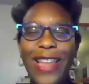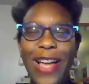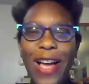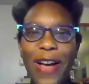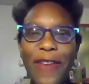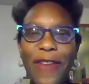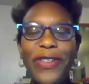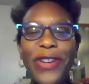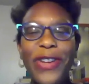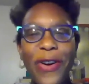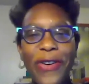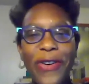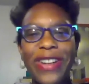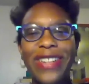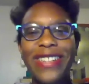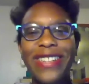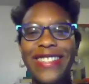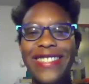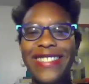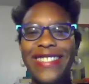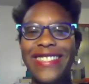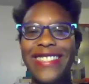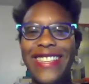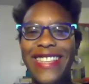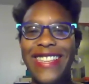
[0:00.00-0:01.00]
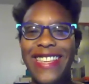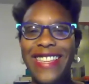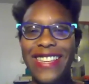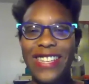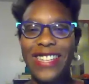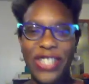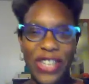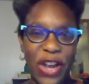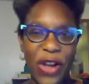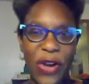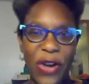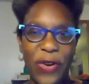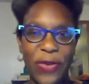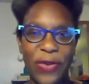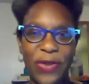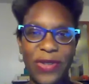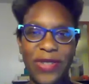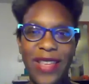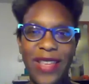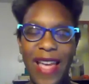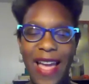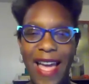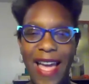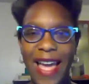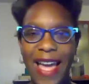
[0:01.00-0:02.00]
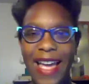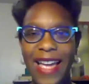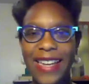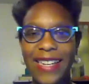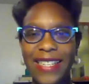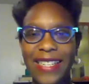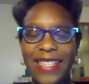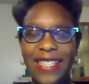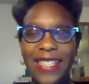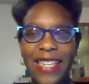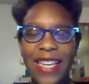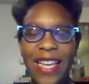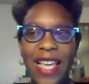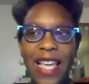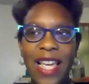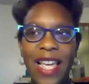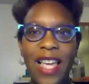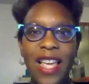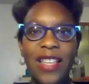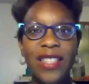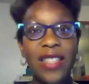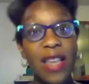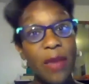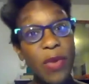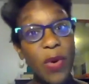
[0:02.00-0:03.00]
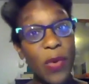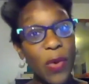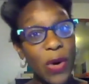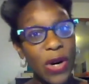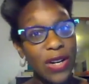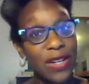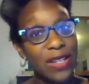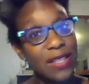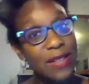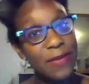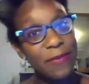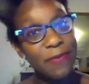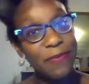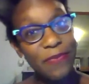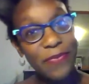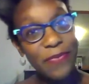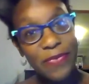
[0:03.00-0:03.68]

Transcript: going to see shows at Summerworks.